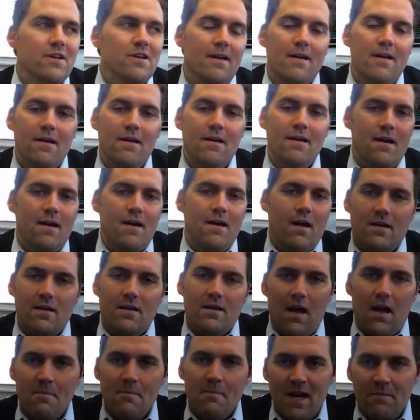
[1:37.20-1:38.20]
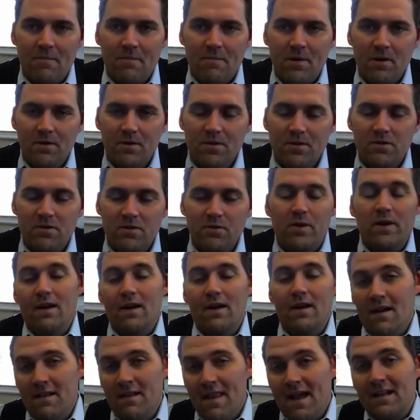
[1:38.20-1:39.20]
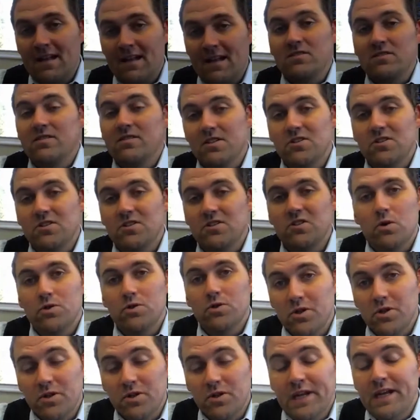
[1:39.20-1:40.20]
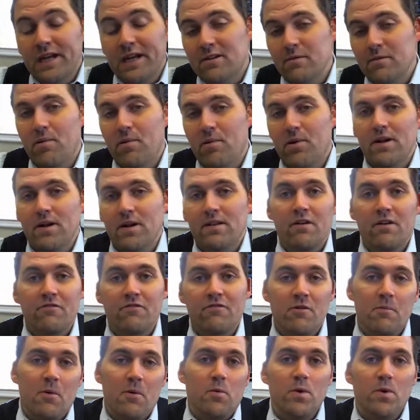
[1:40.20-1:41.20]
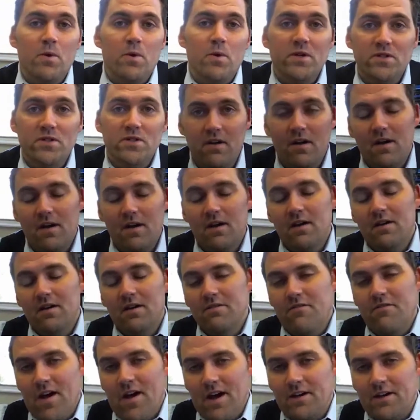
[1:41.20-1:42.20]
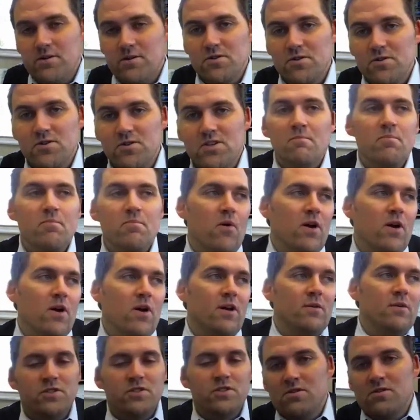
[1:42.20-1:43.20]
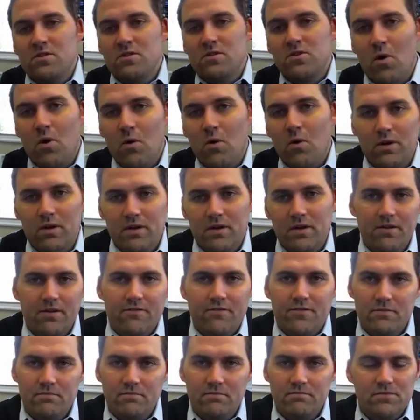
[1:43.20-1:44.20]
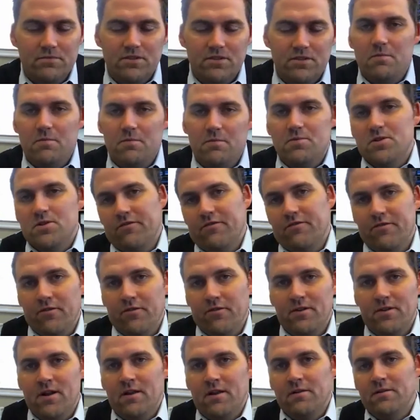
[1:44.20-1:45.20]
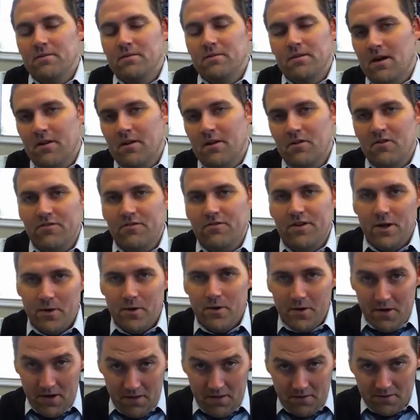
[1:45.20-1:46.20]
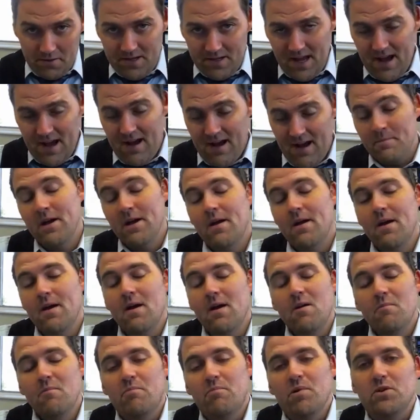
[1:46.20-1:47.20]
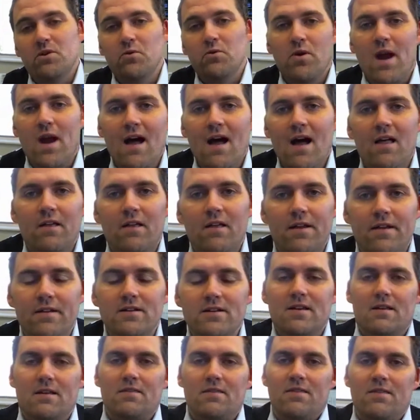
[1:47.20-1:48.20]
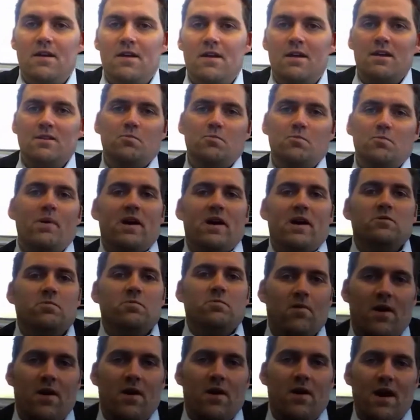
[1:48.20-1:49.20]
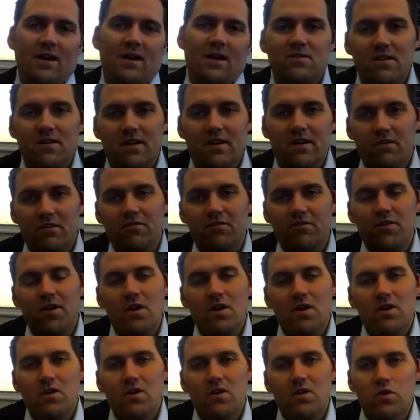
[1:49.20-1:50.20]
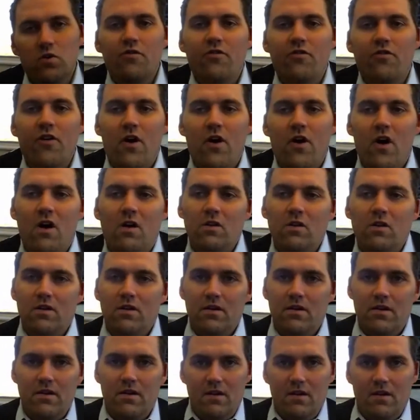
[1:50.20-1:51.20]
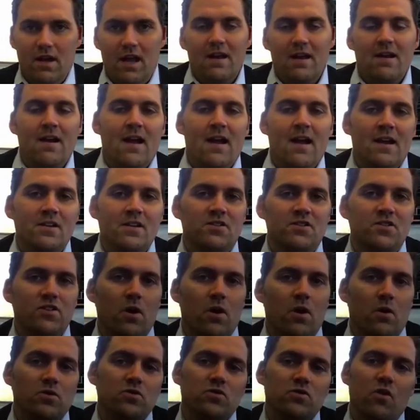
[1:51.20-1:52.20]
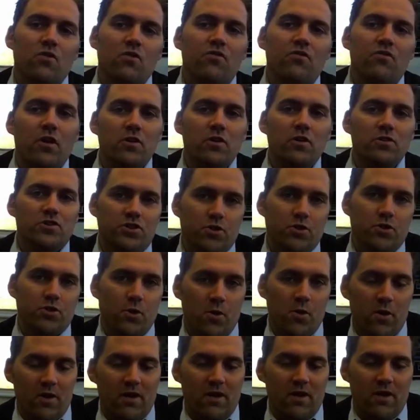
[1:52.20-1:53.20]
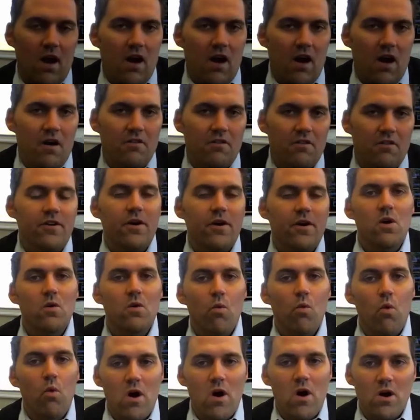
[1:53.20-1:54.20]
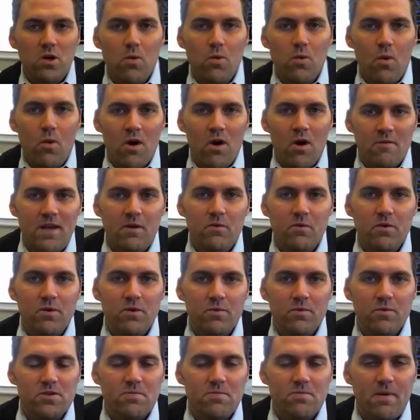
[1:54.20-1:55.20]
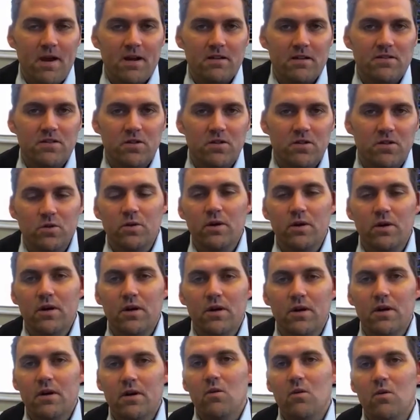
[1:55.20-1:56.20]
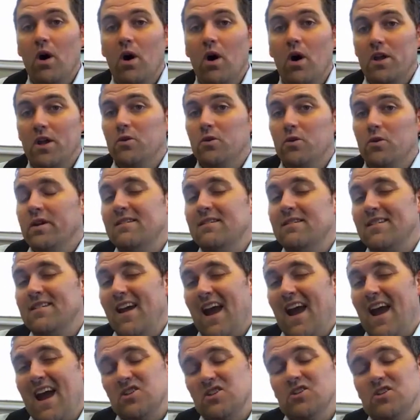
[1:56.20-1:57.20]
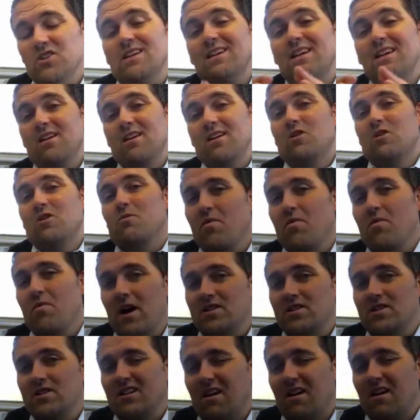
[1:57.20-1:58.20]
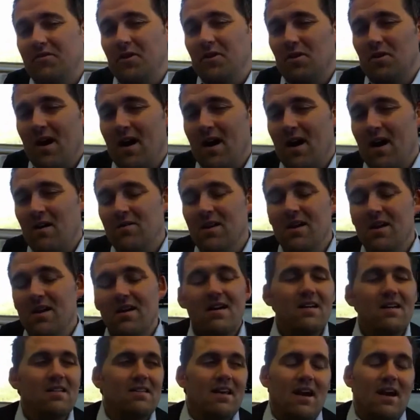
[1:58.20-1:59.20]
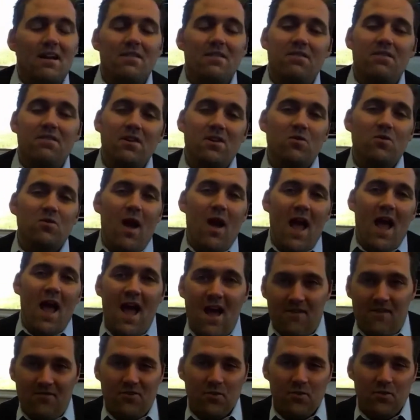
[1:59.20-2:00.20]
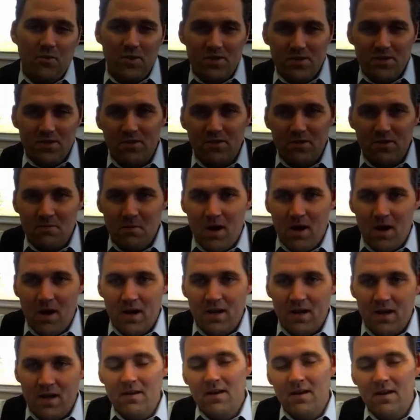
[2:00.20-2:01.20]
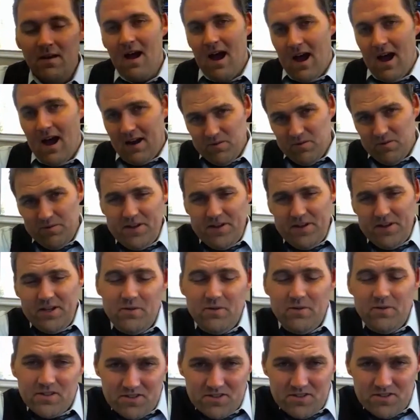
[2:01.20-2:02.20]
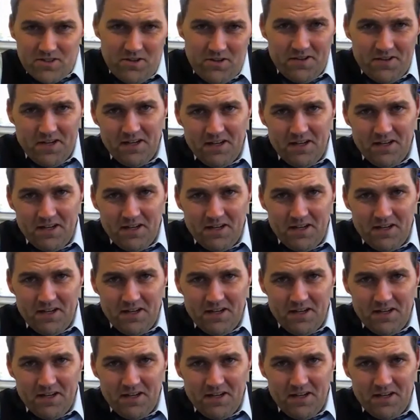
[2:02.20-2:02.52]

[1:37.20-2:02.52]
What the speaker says: I may not be able to do it. And that's the disclosure you need to put in there from a risk factor standpoint, which is a totally different subject for another video at another time. But the reality is, I think it's best practice if you fall in an ICO, so fall short of where you want to be with respect to what you need to actually get your project off the ground, that I think you have to return the money. I don't think you necessarily need to